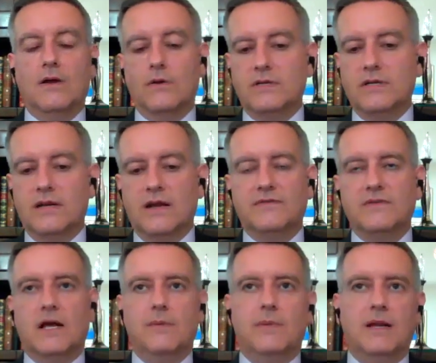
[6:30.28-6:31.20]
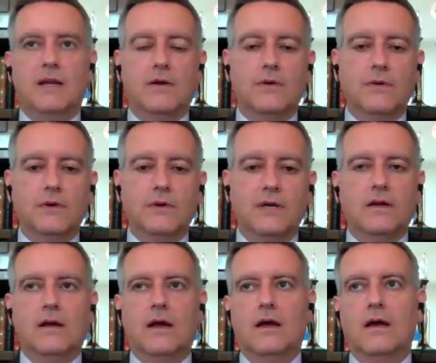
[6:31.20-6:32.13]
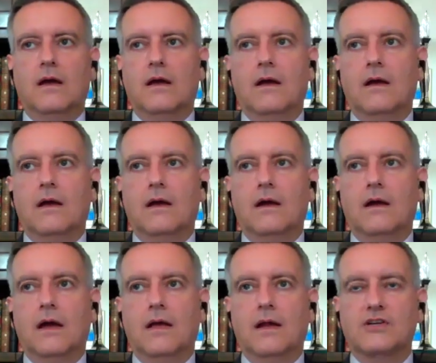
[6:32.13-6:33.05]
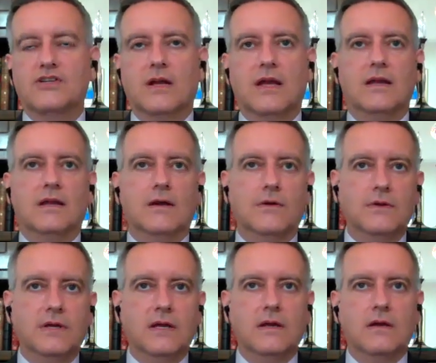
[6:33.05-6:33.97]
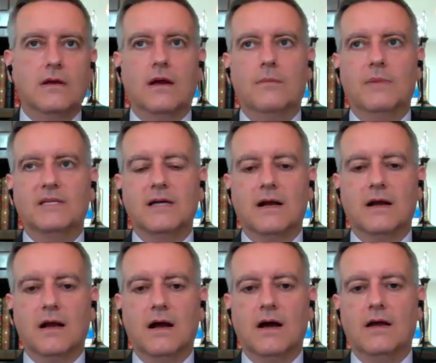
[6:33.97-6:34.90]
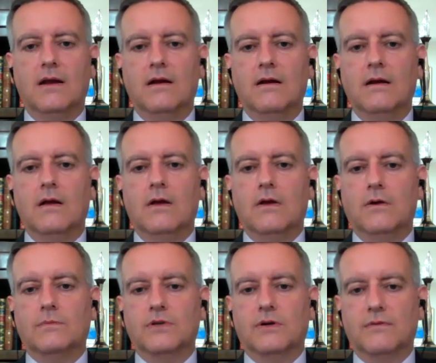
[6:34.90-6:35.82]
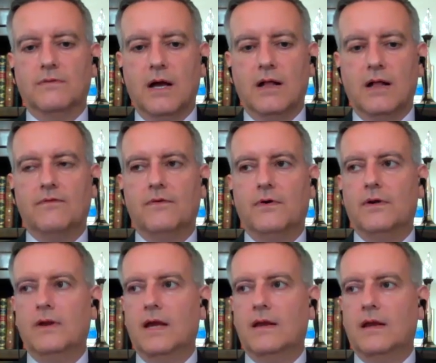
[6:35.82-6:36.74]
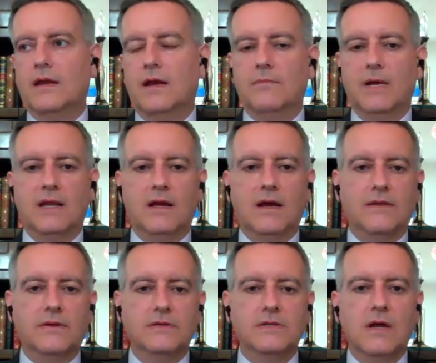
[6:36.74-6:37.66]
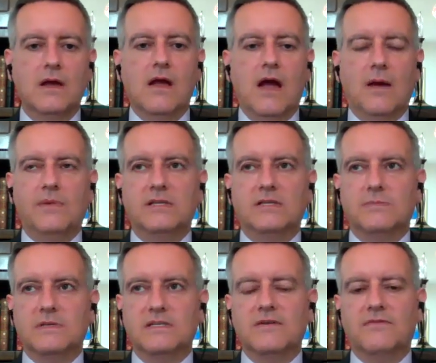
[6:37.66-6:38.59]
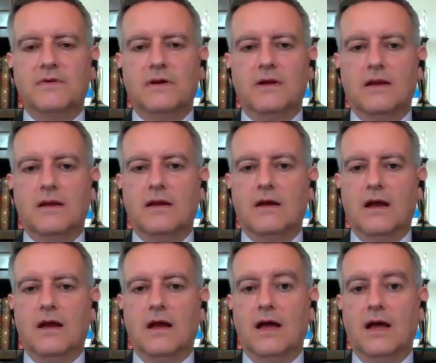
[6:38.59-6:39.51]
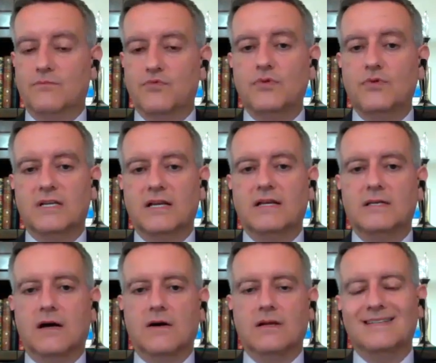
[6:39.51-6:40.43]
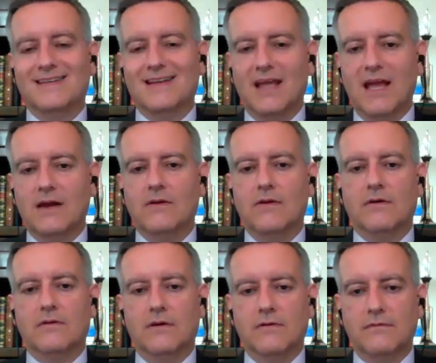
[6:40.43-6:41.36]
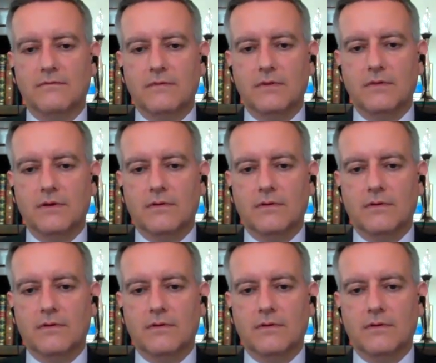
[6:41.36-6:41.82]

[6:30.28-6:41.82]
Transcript: including Naftali Bennett, including Ayat Shaked, including Matan Kahana, Yom Tov Khalfon, and many others, have been specifically and brutally targeted. Again, not